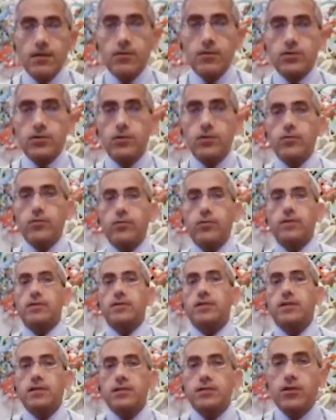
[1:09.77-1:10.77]
So
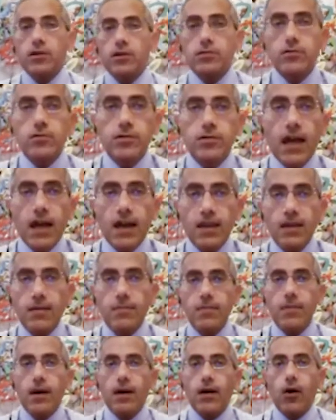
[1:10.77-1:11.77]
this is Dr.
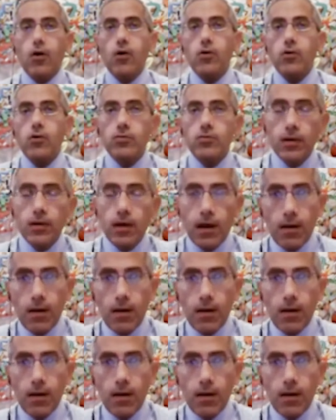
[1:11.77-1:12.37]
Naim Aoun.